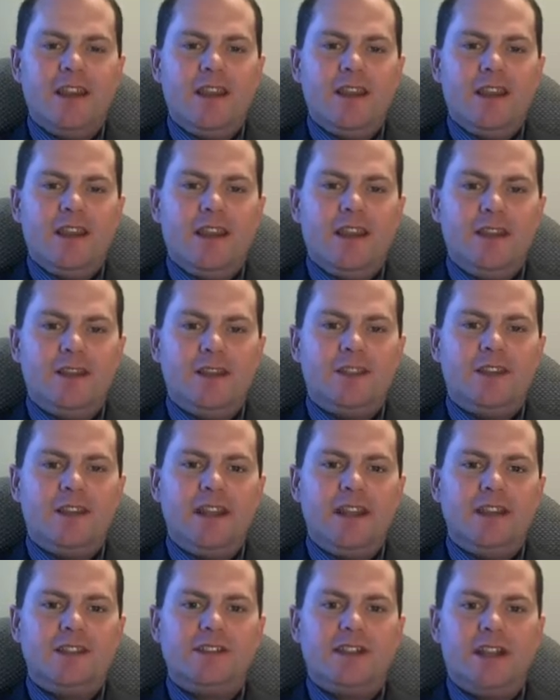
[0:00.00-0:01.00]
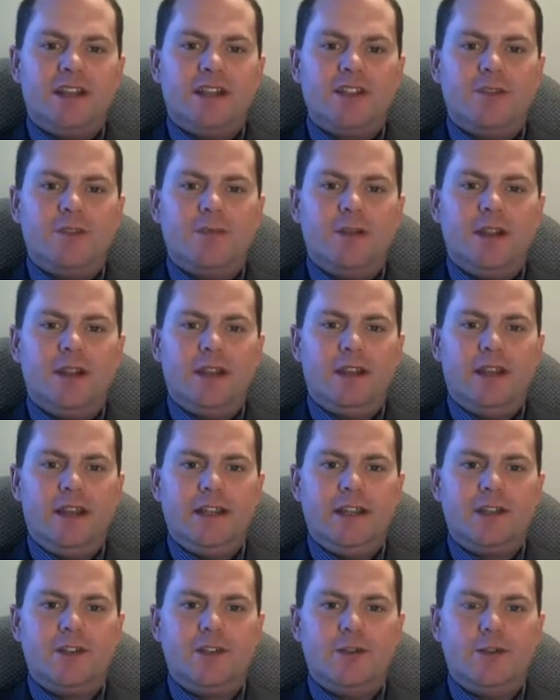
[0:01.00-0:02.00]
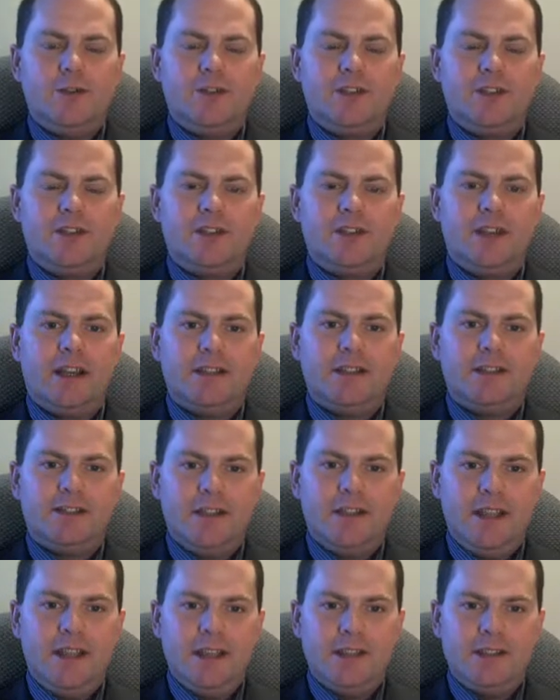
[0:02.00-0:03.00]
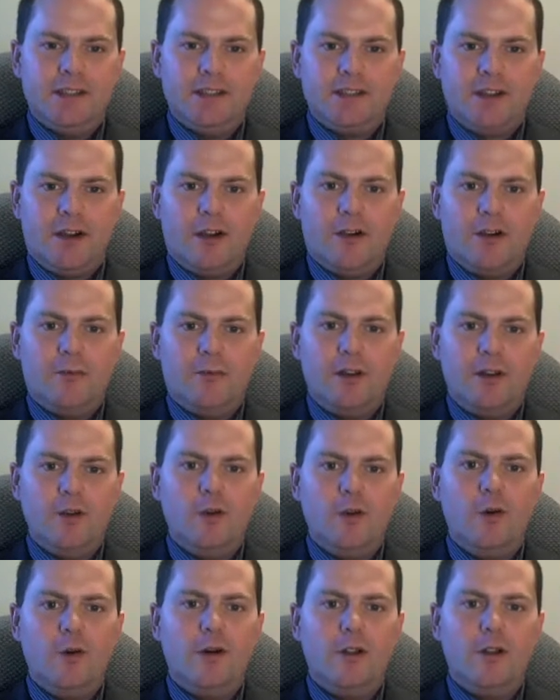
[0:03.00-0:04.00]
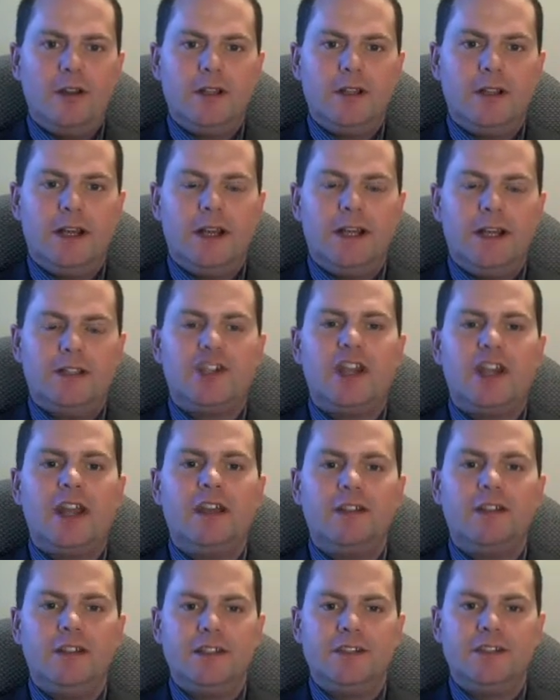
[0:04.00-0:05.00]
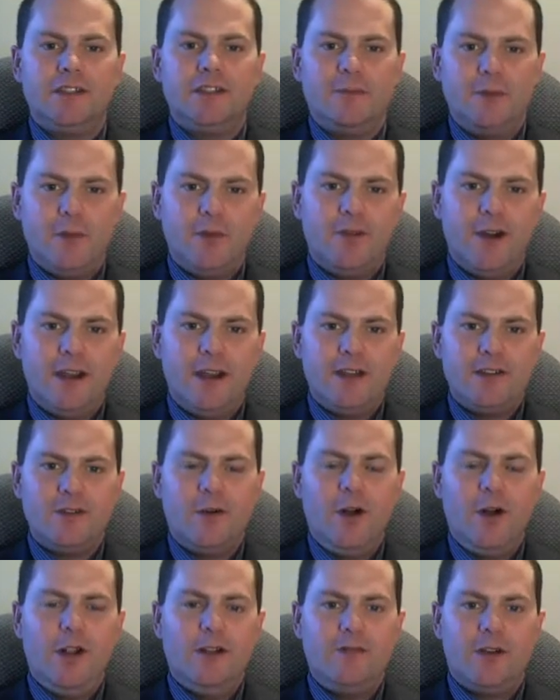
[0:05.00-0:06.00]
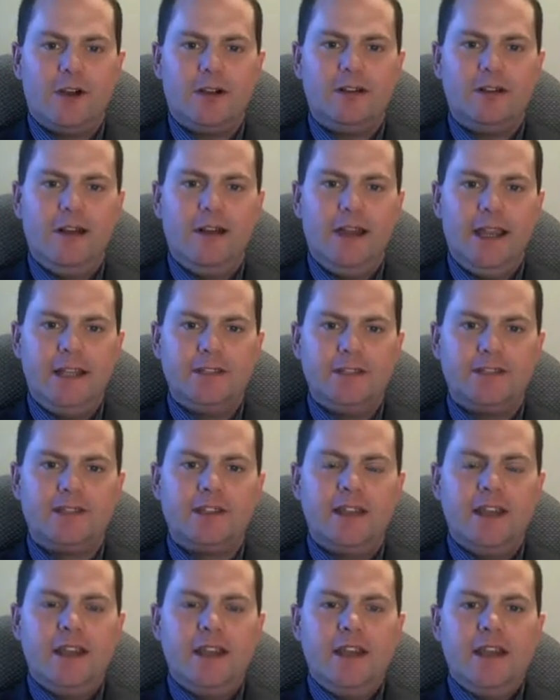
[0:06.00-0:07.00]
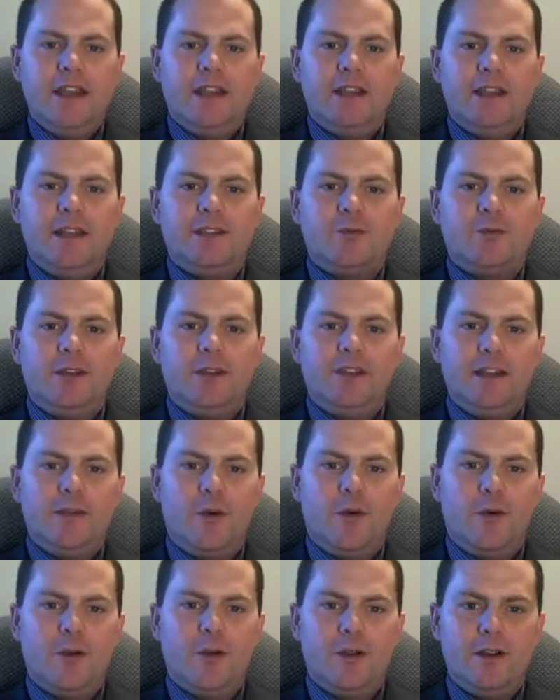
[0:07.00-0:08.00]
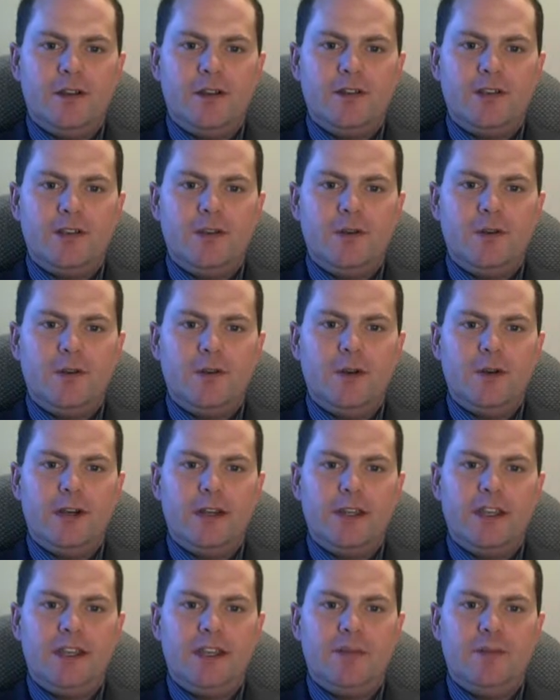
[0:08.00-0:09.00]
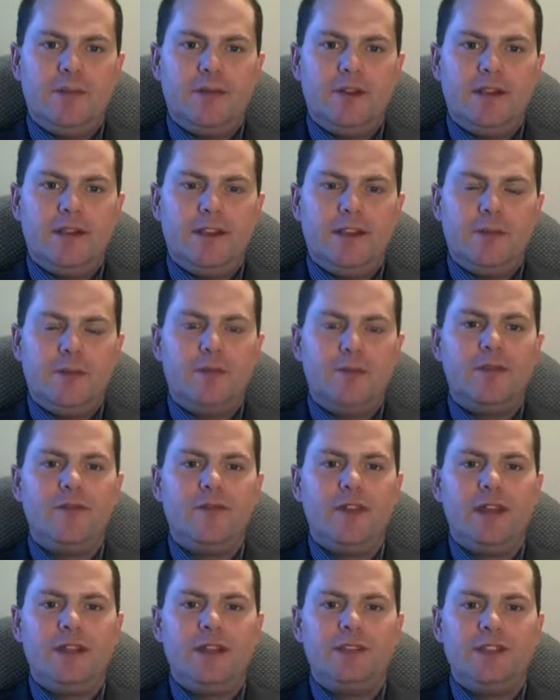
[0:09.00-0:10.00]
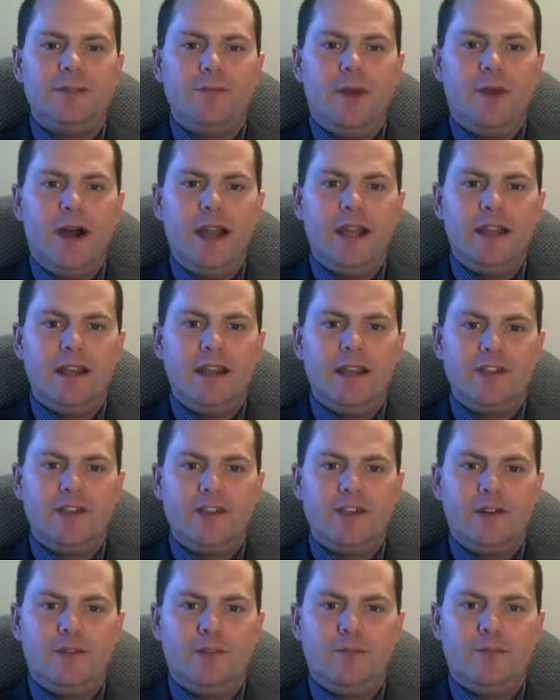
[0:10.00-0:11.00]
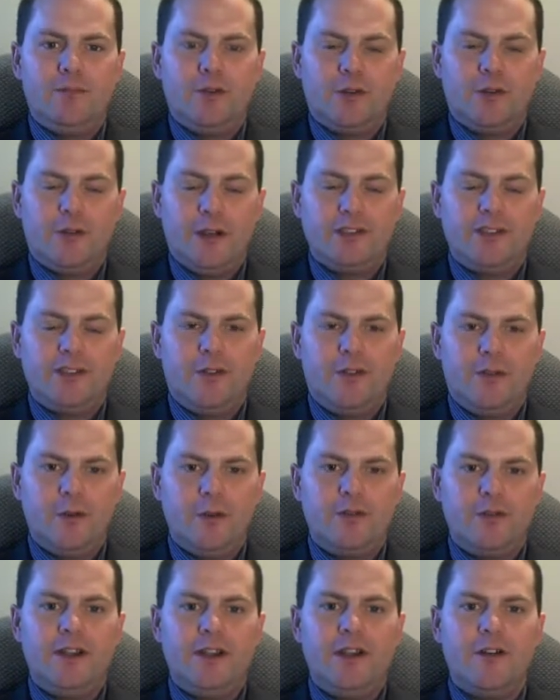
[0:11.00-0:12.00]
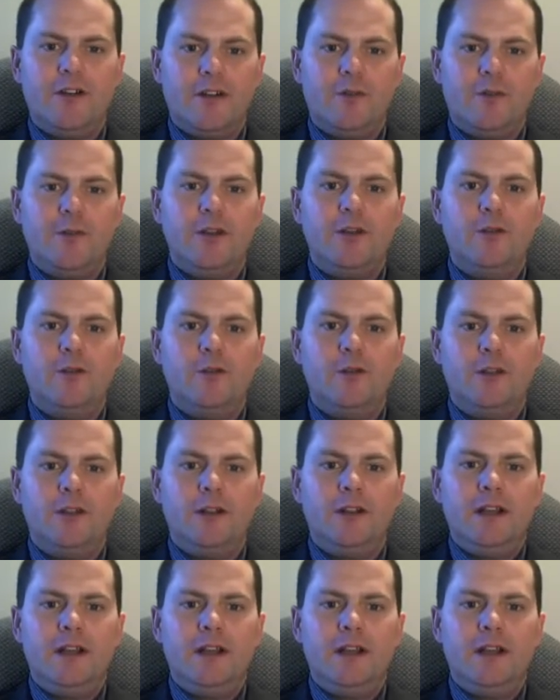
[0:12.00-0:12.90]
In today's session, what I'd like to discuss is our renewal checklist that we provide to all of our clients. It's really important to keep a number of things in mind as you're progressing throughout the year, and a renewal